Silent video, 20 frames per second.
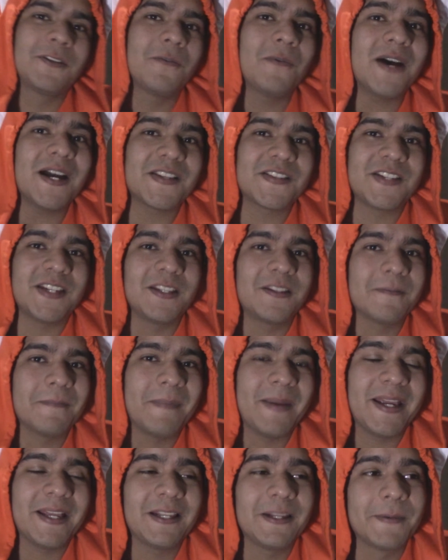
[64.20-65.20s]
to watch it,
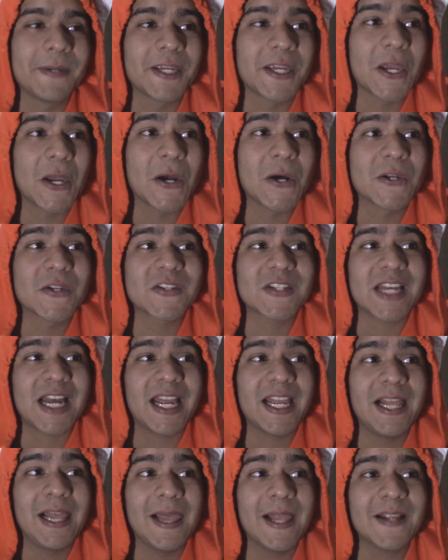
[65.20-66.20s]
mainly because
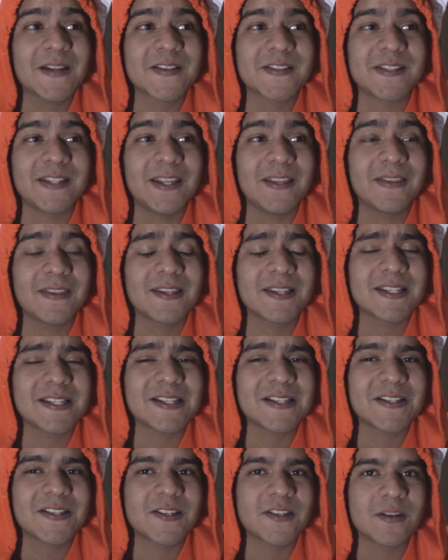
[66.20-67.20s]
I lost it
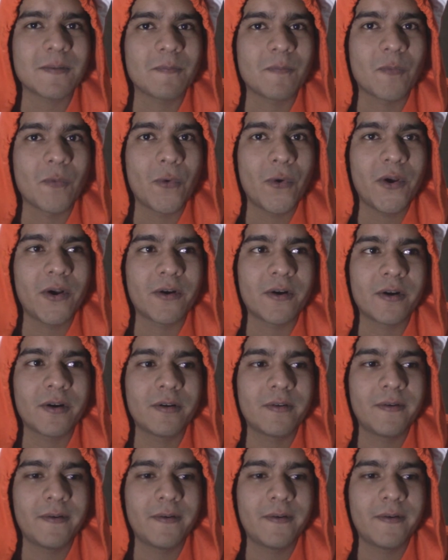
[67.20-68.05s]
somewhere.